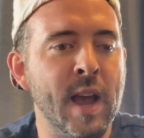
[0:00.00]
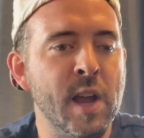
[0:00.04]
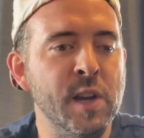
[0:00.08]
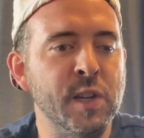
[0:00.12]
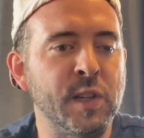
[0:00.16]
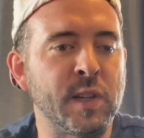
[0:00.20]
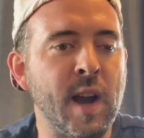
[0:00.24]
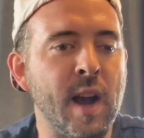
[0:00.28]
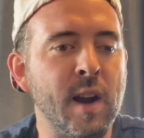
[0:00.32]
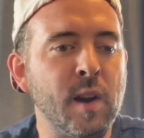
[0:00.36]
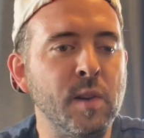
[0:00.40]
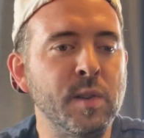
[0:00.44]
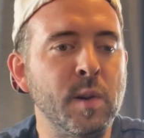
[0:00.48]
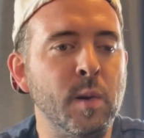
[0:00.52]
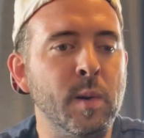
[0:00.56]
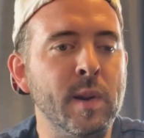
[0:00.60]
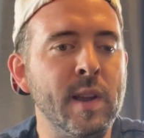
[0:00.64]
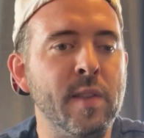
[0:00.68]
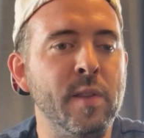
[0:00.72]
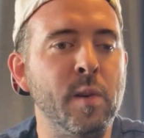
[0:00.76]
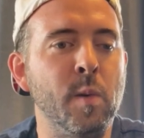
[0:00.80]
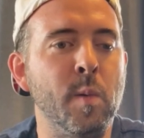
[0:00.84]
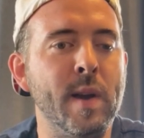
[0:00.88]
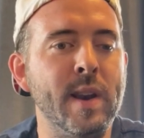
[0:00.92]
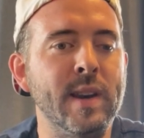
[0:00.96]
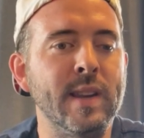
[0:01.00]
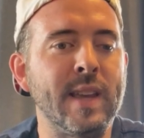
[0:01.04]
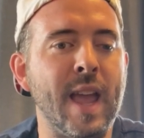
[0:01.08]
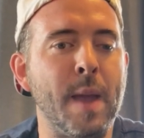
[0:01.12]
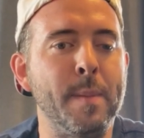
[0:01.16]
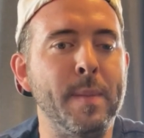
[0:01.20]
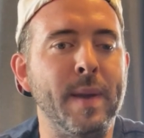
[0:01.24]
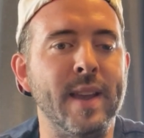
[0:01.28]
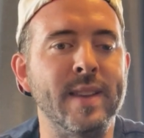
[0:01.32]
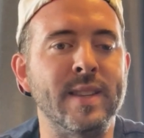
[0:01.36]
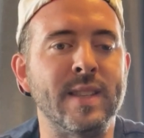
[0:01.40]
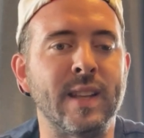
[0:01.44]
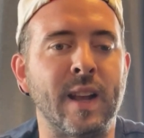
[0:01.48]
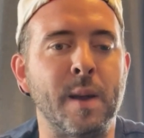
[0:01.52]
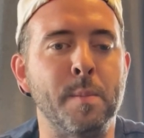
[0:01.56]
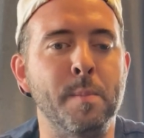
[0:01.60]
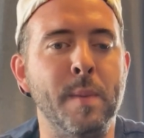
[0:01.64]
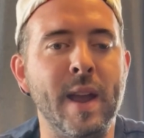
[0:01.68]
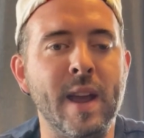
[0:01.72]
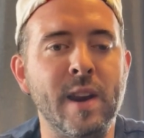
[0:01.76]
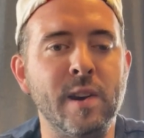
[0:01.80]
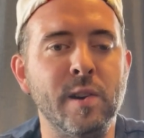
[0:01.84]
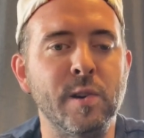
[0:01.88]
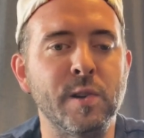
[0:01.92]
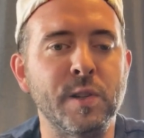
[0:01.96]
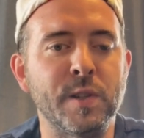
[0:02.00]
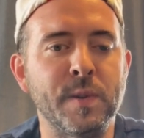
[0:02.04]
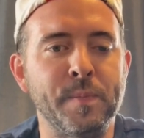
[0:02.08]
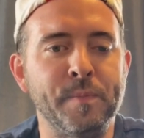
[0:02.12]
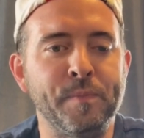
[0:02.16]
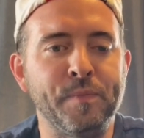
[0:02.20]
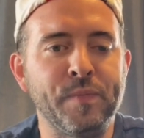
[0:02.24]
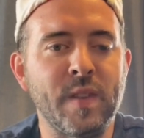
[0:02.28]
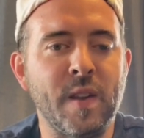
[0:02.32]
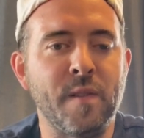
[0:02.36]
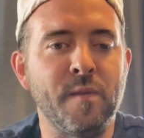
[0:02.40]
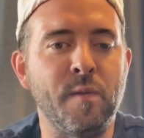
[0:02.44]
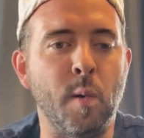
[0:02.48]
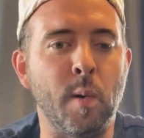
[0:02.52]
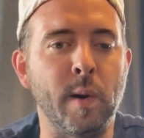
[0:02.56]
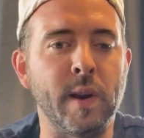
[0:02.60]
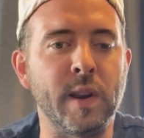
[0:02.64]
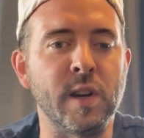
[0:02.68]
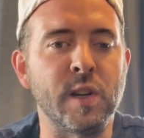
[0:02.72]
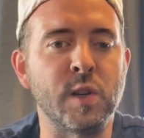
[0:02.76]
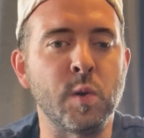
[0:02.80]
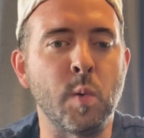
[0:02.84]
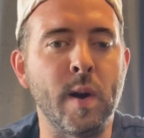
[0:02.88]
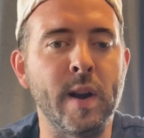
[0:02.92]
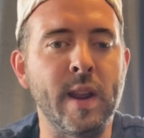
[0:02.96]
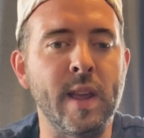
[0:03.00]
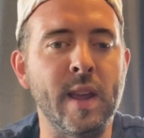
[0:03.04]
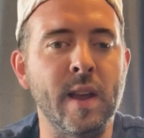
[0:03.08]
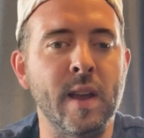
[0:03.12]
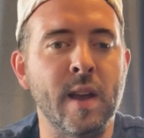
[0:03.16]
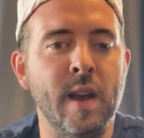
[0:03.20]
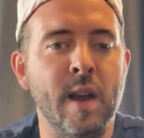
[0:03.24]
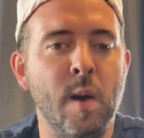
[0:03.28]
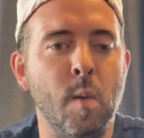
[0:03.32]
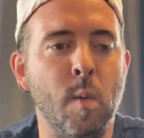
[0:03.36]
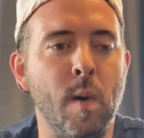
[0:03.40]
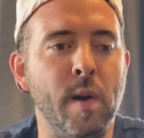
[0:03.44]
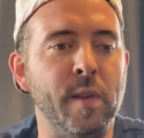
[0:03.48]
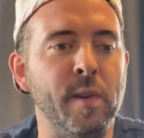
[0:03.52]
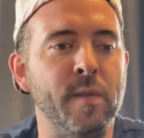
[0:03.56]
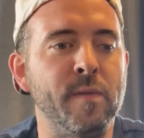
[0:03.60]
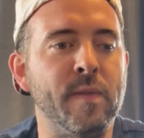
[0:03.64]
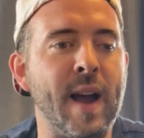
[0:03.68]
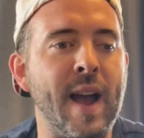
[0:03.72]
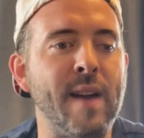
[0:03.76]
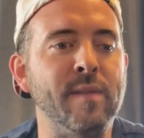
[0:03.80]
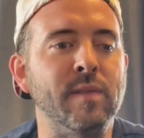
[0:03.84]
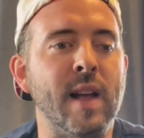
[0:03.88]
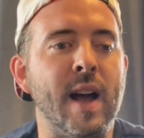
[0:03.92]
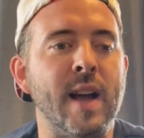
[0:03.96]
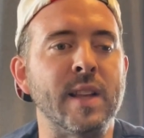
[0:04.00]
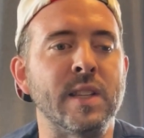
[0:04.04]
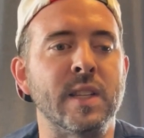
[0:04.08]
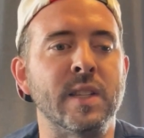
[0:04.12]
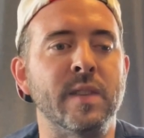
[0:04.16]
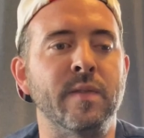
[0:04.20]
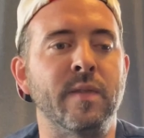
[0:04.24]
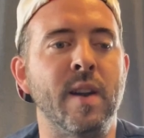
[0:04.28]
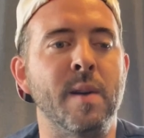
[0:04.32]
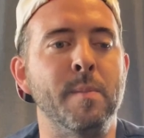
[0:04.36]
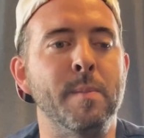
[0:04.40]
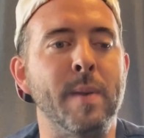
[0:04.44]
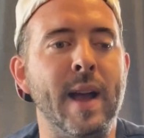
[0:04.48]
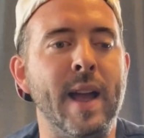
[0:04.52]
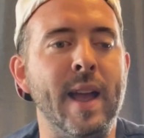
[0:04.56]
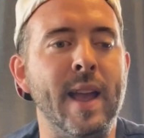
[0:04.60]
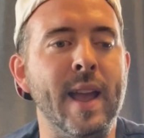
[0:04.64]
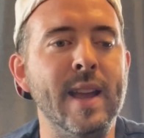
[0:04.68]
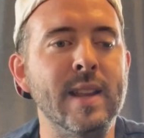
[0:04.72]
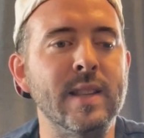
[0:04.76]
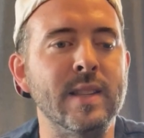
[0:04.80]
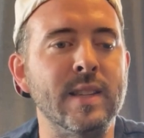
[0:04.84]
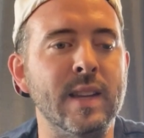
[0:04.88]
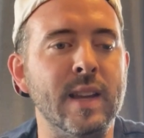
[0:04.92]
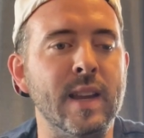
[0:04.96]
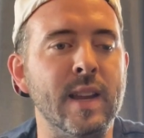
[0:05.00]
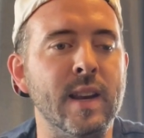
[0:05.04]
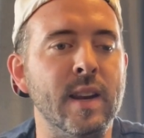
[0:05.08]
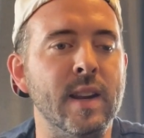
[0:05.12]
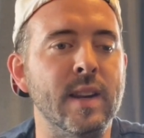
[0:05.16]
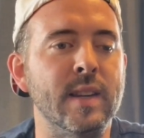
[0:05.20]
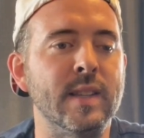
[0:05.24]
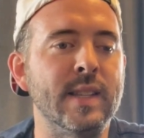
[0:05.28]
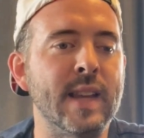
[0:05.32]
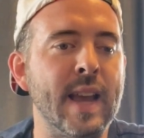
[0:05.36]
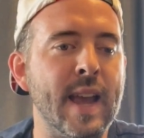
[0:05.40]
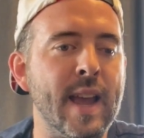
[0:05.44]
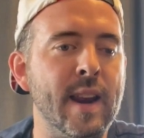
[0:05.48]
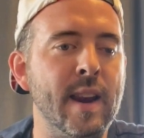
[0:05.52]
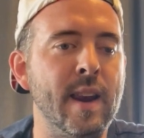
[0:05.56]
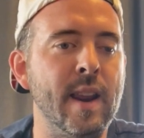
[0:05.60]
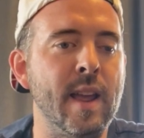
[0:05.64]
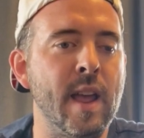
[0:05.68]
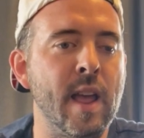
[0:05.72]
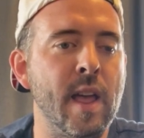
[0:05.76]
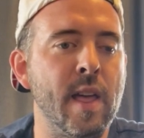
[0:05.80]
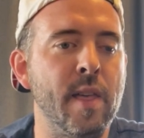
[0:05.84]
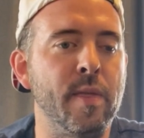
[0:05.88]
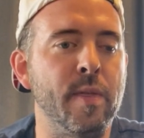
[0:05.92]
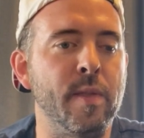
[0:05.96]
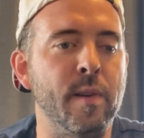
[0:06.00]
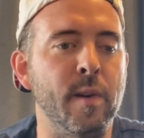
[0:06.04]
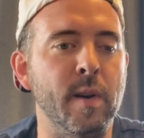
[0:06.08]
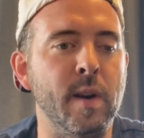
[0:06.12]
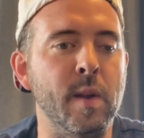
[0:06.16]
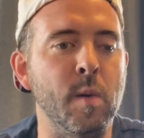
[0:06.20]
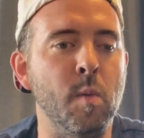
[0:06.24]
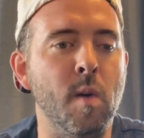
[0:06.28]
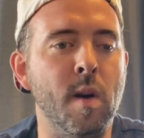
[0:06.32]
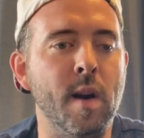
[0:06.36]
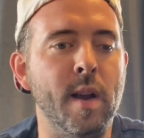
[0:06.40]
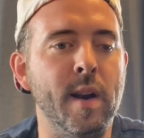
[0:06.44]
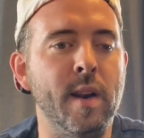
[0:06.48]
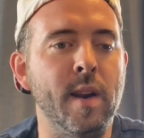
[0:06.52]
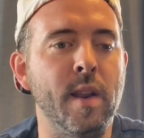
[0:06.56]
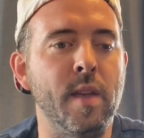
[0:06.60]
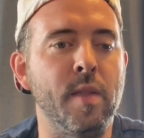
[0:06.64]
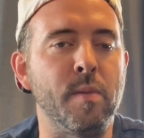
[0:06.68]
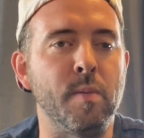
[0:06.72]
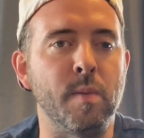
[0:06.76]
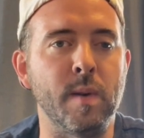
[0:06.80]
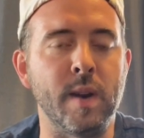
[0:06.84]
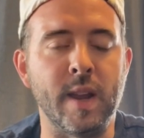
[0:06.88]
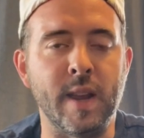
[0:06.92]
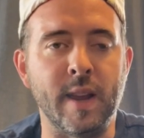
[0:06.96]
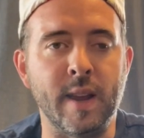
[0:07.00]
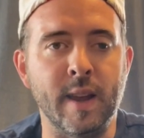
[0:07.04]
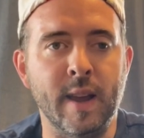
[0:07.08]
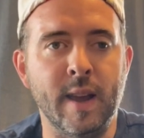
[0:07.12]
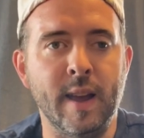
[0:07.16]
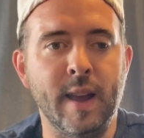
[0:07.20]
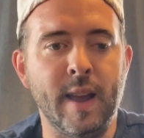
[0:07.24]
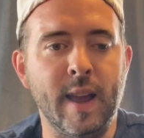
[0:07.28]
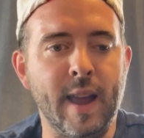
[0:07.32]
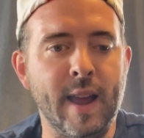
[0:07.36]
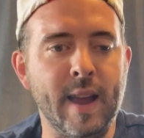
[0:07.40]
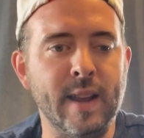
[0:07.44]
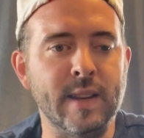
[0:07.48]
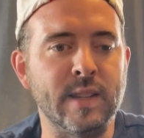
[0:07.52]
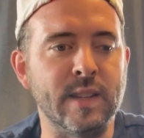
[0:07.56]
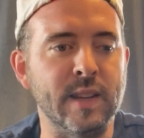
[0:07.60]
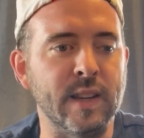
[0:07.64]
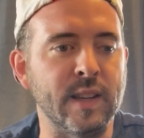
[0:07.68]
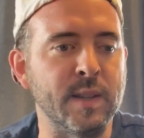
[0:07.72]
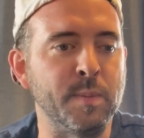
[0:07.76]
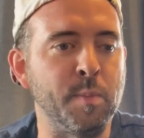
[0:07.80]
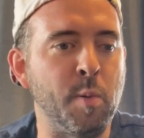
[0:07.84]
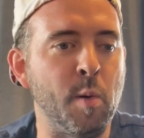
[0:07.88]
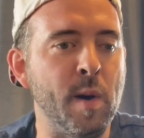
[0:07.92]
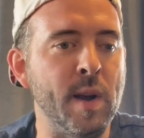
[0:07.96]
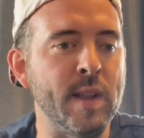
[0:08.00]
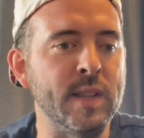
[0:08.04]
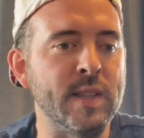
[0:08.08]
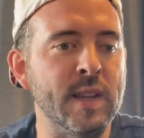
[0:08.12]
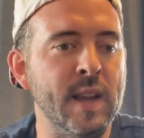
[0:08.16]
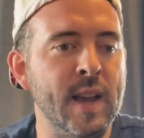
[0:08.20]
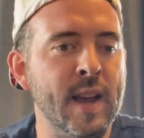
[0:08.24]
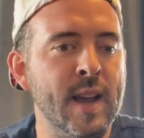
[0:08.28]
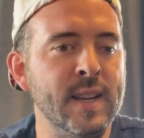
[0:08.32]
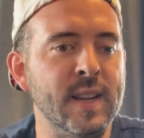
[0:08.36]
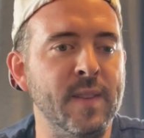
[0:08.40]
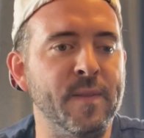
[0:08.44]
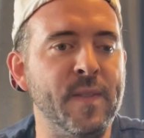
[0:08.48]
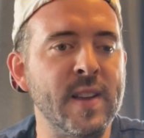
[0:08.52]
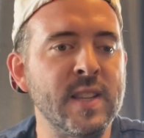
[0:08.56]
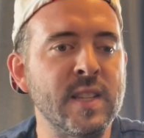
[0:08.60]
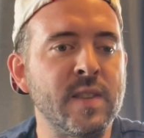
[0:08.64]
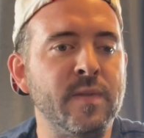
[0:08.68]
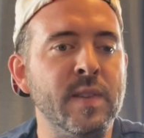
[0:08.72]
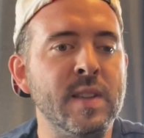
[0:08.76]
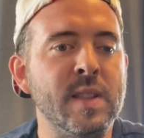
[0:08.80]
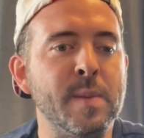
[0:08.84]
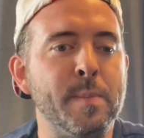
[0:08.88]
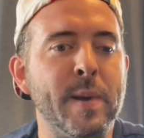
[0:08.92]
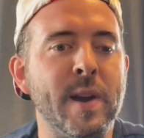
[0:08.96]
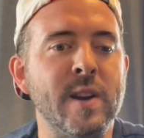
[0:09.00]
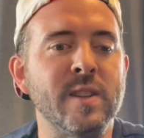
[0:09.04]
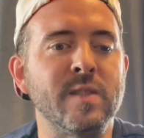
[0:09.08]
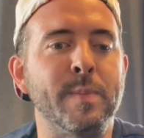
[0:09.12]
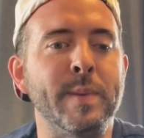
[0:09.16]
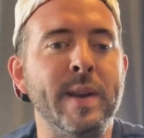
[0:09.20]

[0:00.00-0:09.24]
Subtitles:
Chicago's only other win came against the Commanders, 40-20, while their 5 losses have come by 18, 10, 31, 3, and 6 points. Defensively, the Bears have